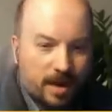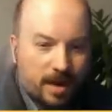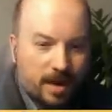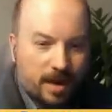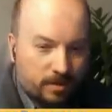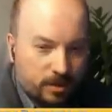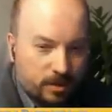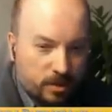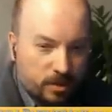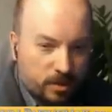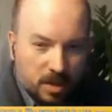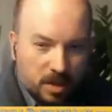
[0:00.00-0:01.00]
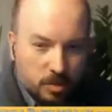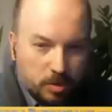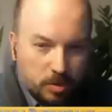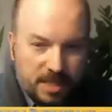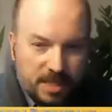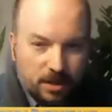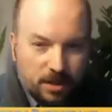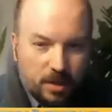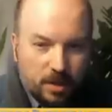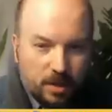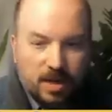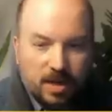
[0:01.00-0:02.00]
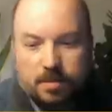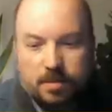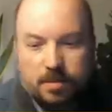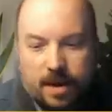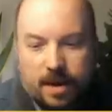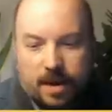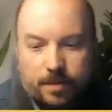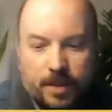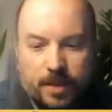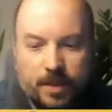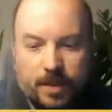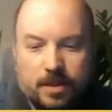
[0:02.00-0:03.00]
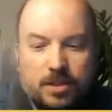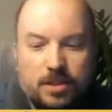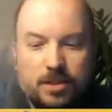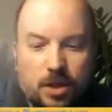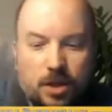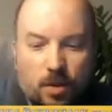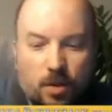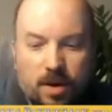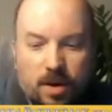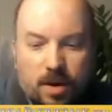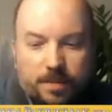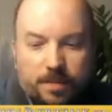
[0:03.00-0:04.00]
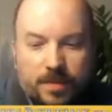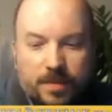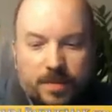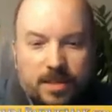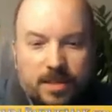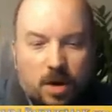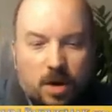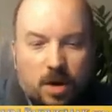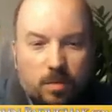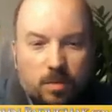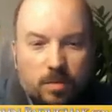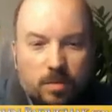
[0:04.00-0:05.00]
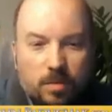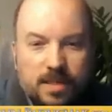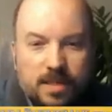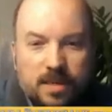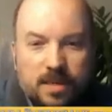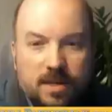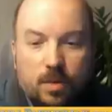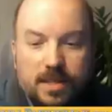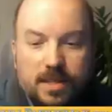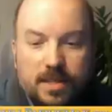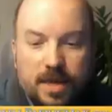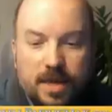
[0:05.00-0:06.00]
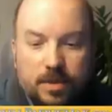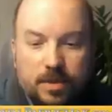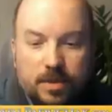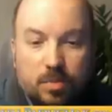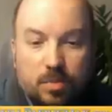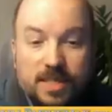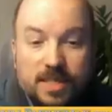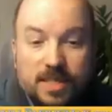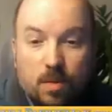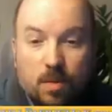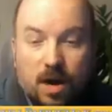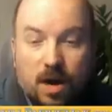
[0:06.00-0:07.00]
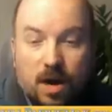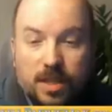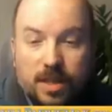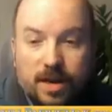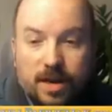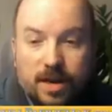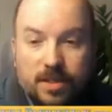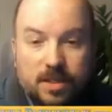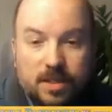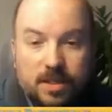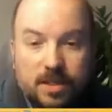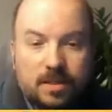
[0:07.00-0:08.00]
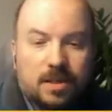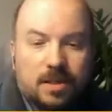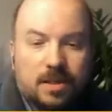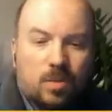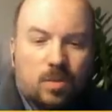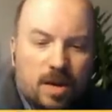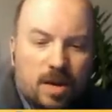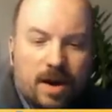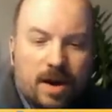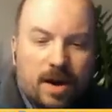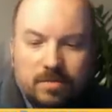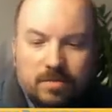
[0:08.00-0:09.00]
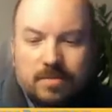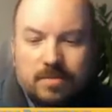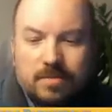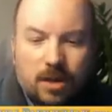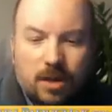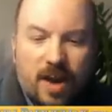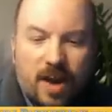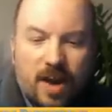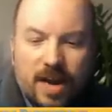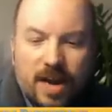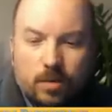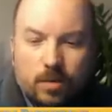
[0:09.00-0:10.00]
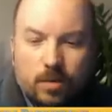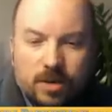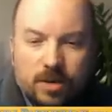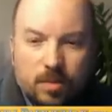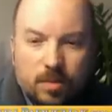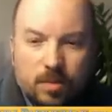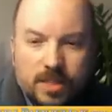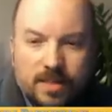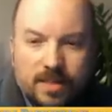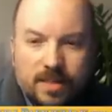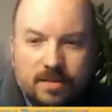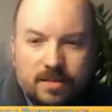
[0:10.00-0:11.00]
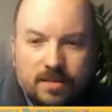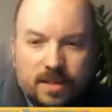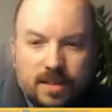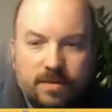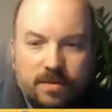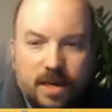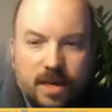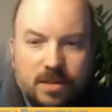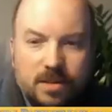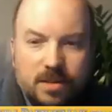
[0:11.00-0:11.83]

There could be multiple me's all the way across the bottom. So it is another way to be able to present well without having to worry about finding what you're trying to present and everything else.